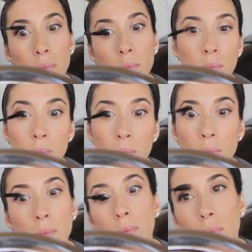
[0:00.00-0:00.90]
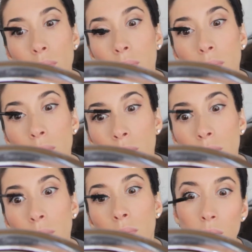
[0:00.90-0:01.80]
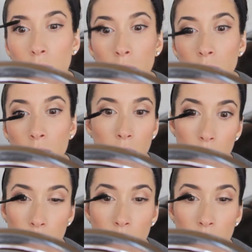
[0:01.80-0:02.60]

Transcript: Sorry that the mirror is in the way there.